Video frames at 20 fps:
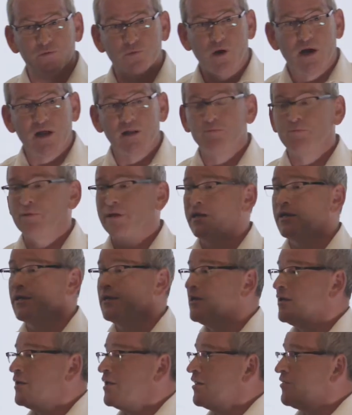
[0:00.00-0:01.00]
and well-being,
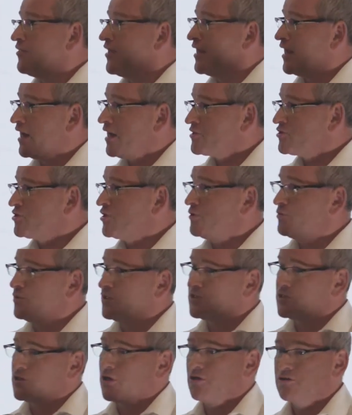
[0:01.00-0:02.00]
then actually
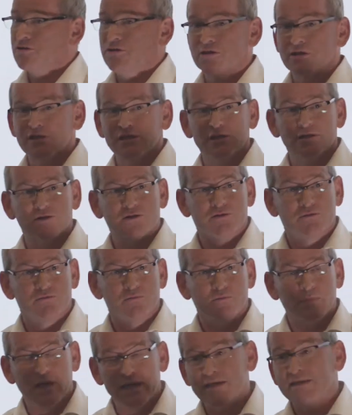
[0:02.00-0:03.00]
we'll start to
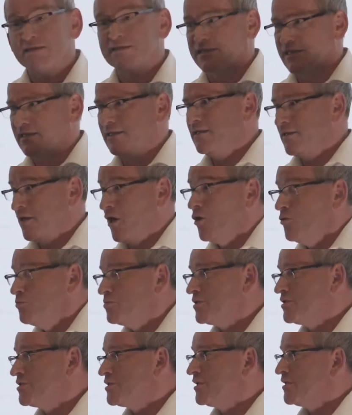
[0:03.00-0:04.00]
may see and
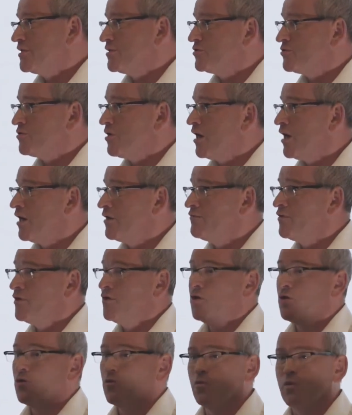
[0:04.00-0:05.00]
hope to see a drive
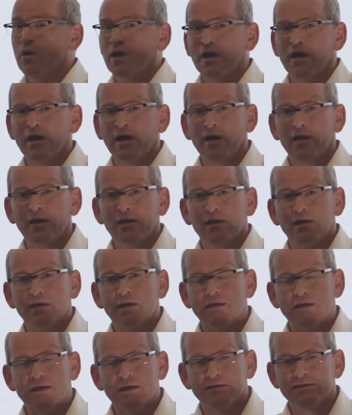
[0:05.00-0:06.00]
where
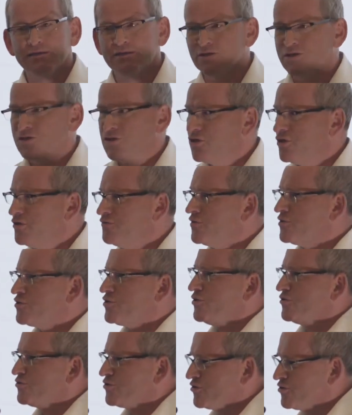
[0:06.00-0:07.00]
it is the
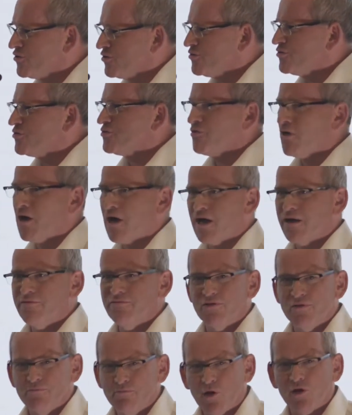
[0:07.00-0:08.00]
service users who
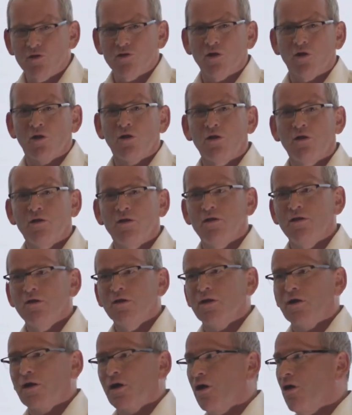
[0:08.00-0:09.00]
drive the model
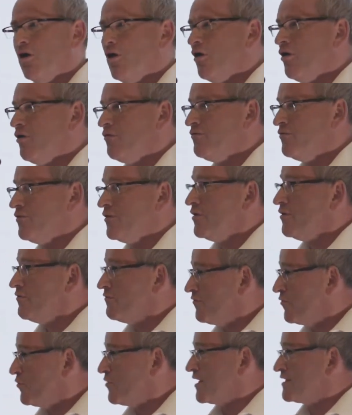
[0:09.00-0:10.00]
of,
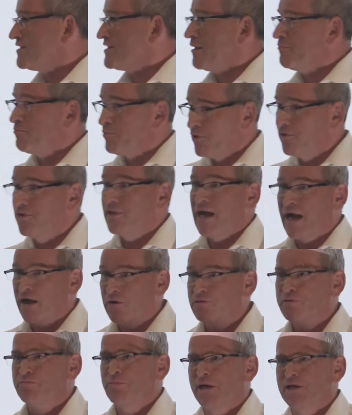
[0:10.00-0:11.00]
for example, the
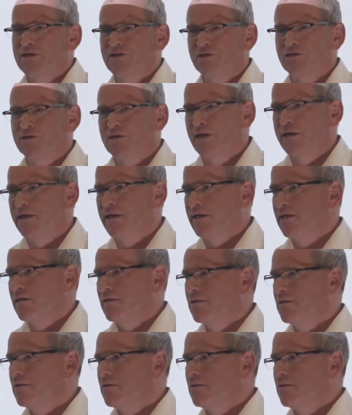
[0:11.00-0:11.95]
outpatient clinic.